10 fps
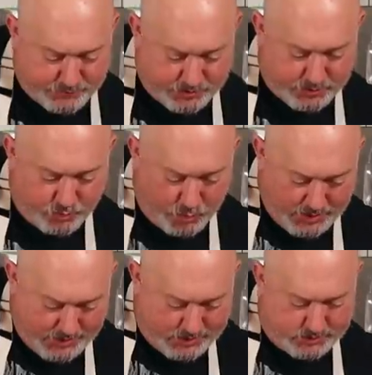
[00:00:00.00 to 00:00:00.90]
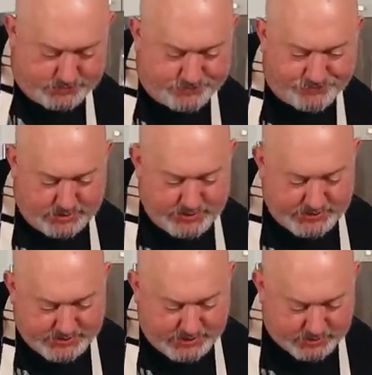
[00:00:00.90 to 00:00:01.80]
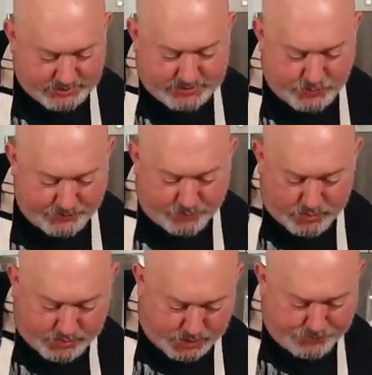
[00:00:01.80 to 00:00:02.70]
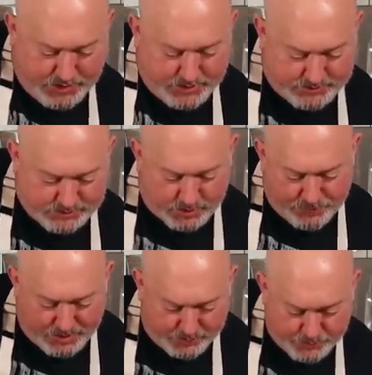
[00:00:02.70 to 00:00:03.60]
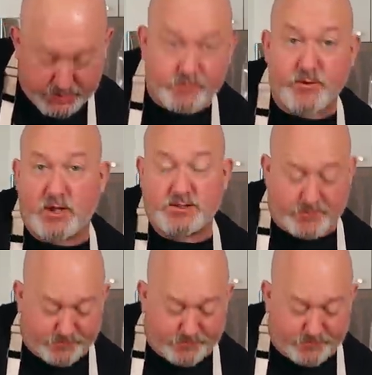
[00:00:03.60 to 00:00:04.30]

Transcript: in really well. And that's it. Let's wait for our cupcakes to come out and we can frost